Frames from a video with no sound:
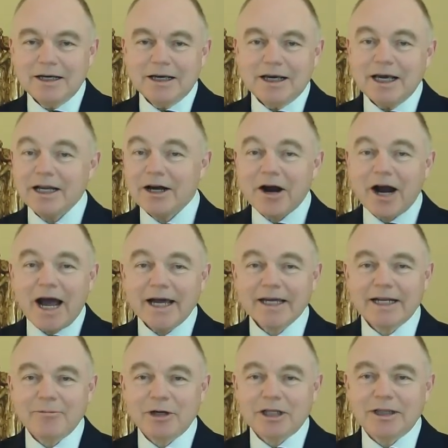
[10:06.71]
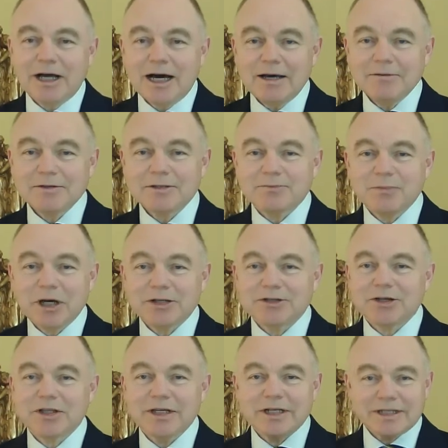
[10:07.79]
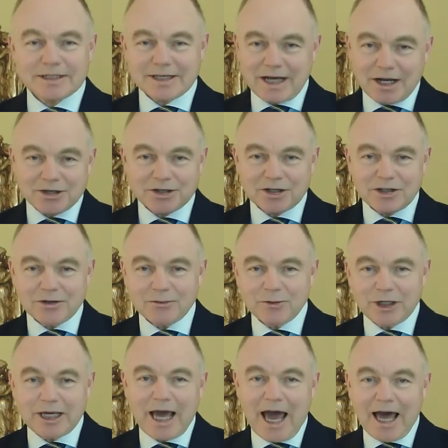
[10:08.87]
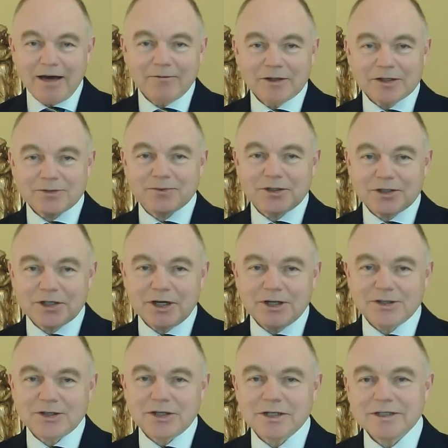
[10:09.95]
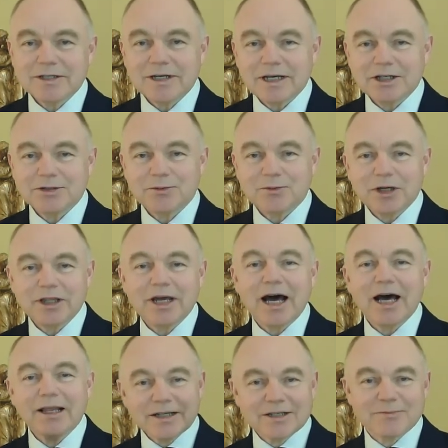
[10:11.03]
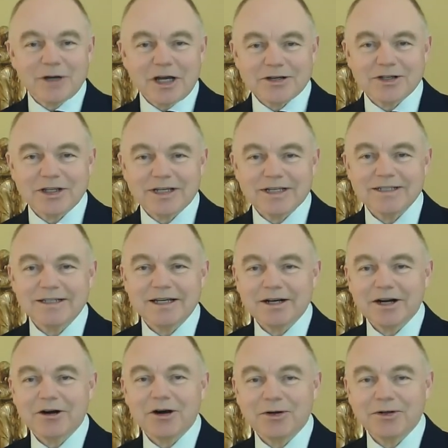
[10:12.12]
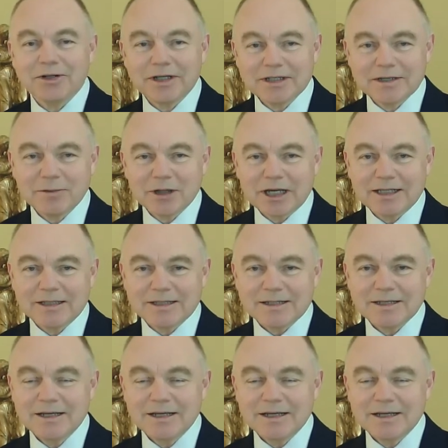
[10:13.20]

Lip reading: In our academic lives, much of the discussion that we have as researchers is with other specialists in our own disciplines,